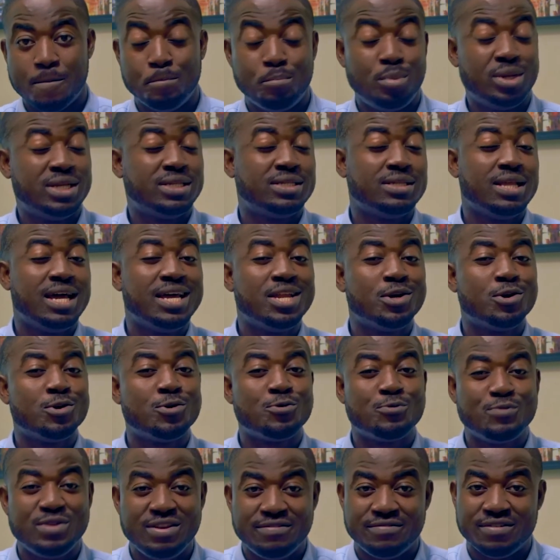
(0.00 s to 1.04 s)
but it's neither a
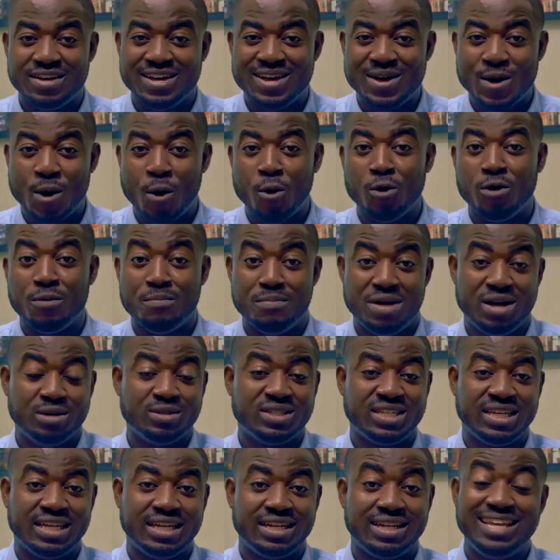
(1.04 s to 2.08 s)
river or a
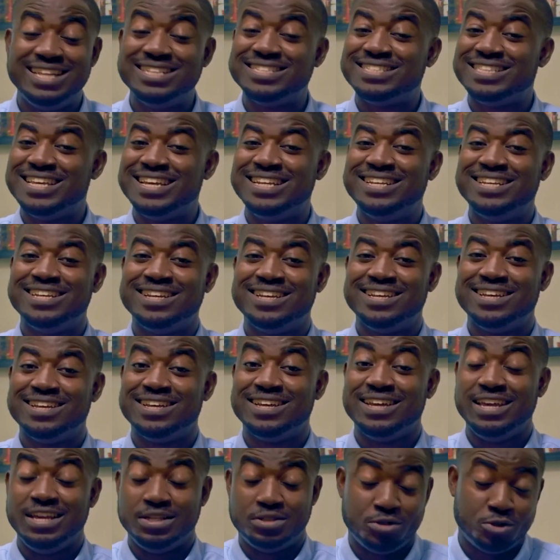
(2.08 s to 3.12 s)
mountain. Instead,
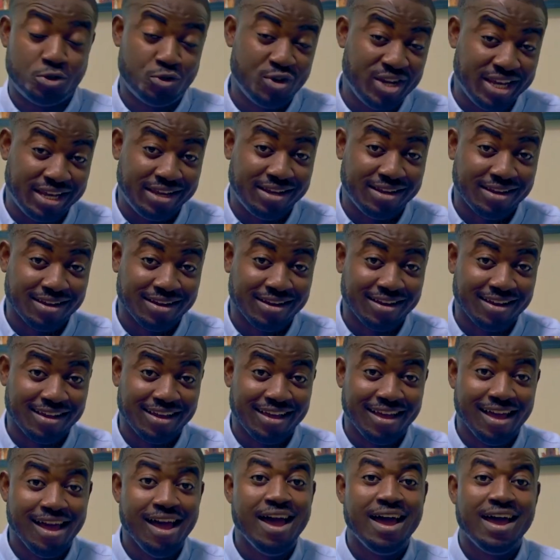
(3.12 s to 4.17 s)
it's a tree.
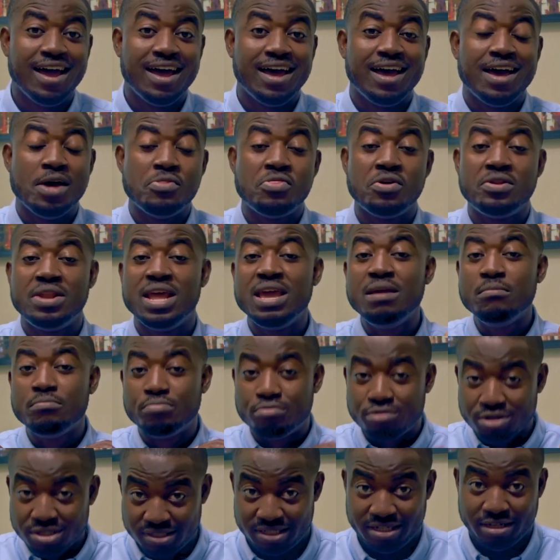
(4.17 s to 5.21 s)
The name
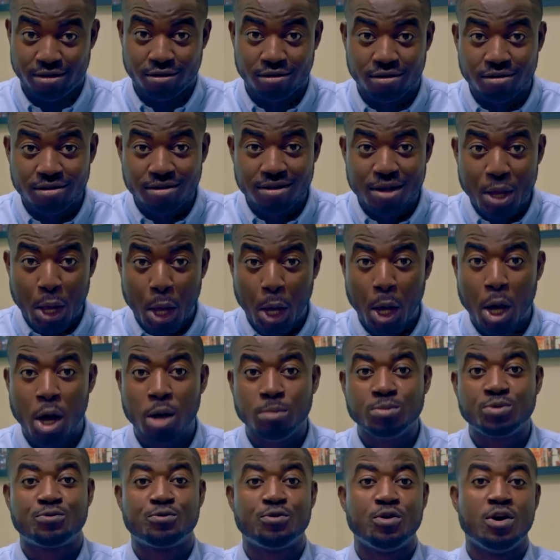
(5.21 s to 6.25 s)
Brazil
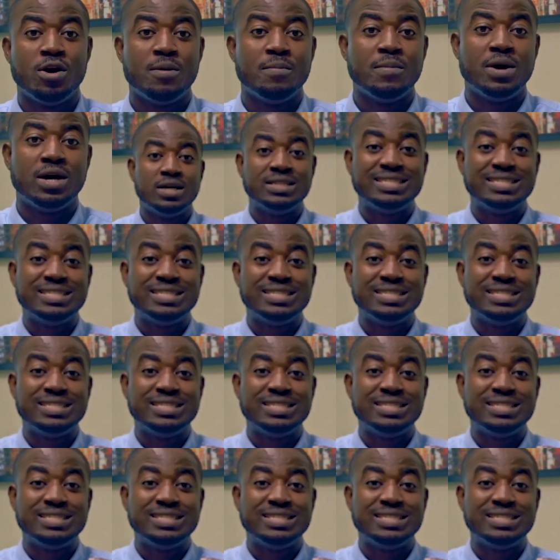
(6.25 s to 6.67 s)
comes from a